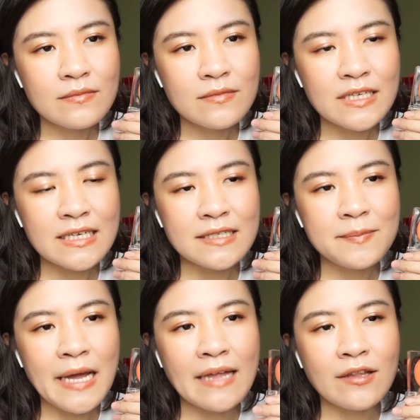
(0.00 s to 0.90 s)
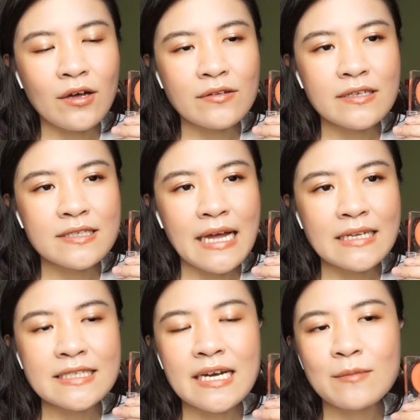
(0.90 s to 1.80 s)
hit pan on this
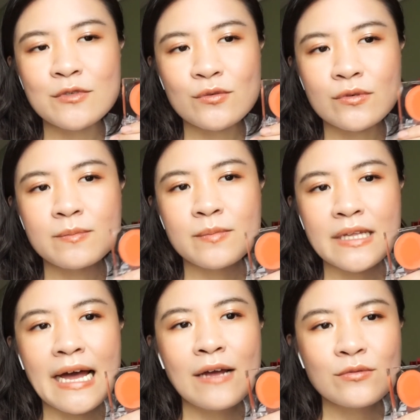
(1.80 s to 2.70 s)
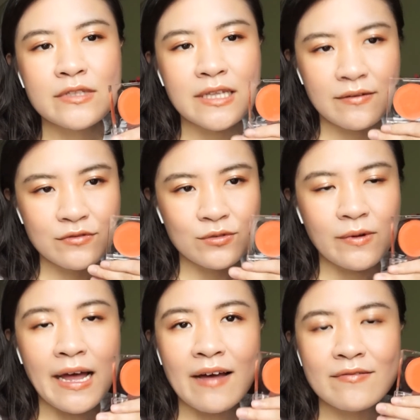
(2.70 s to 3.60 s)
anytime soon, but I would love to
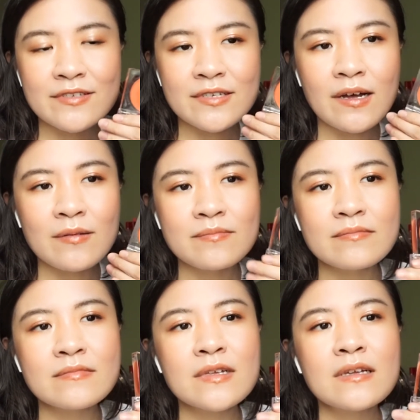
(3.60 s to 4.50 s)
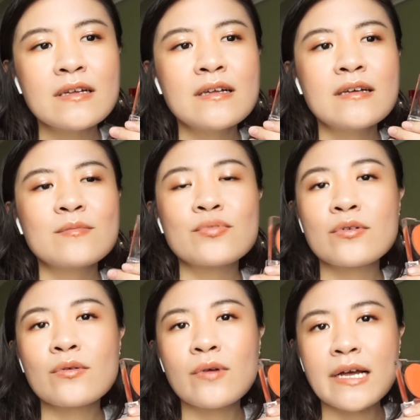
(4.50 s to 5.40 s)
have some
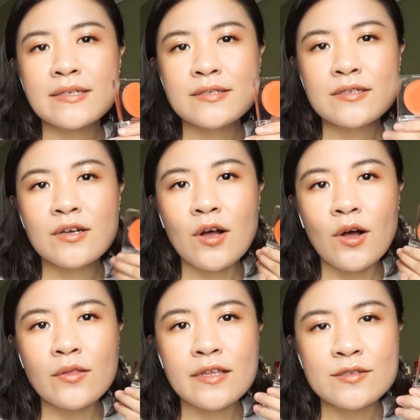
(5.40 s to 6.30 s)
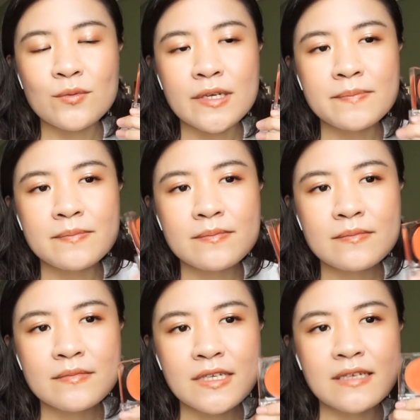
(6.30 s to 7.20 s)
progress on this one
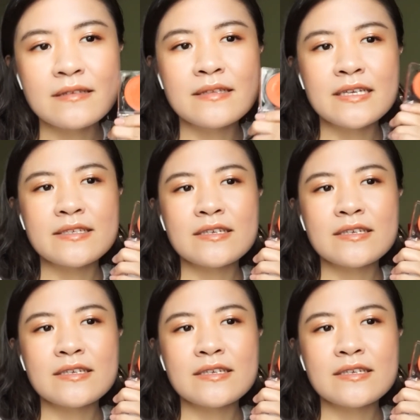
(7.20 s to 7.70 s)
in this